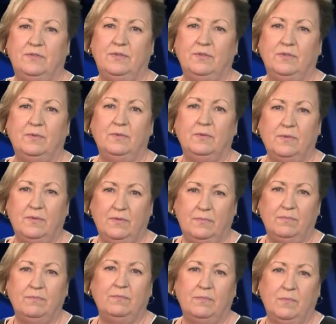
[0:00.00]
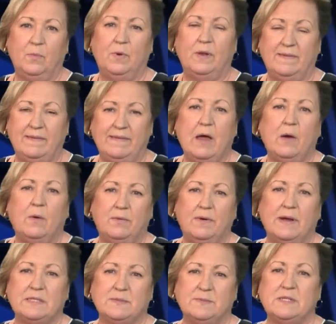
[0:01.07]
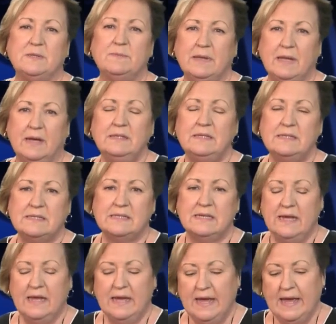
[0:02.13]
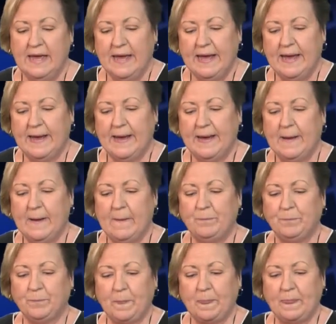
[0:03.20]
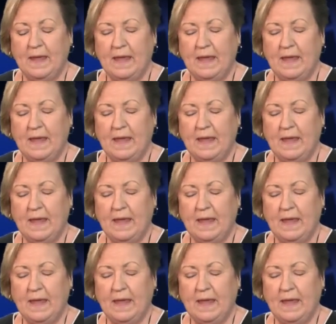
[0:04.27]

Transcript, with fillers: to what is now Erasmus Plus. Um,